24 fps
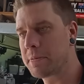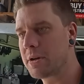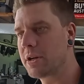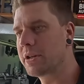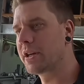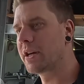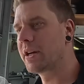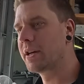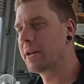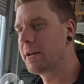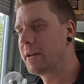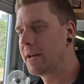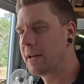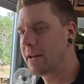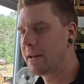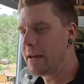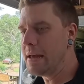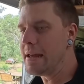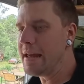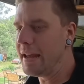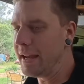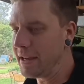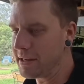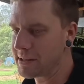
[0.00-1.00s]
builder
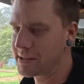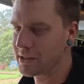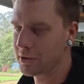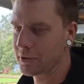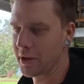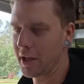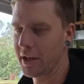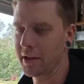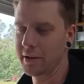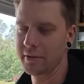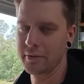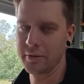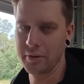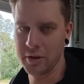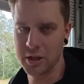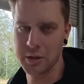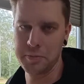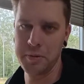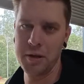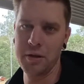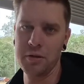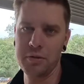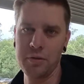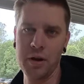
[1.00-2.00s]
is looking, or has
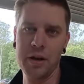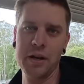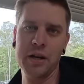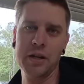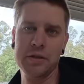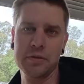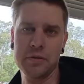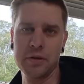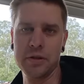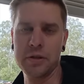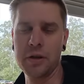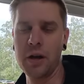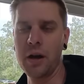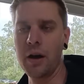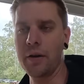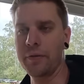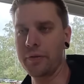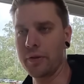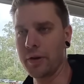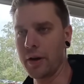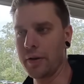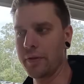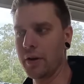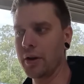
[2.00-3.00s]
been threatening to retire
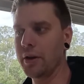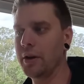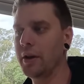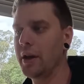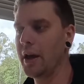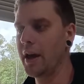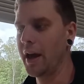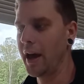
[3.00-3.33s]
forever,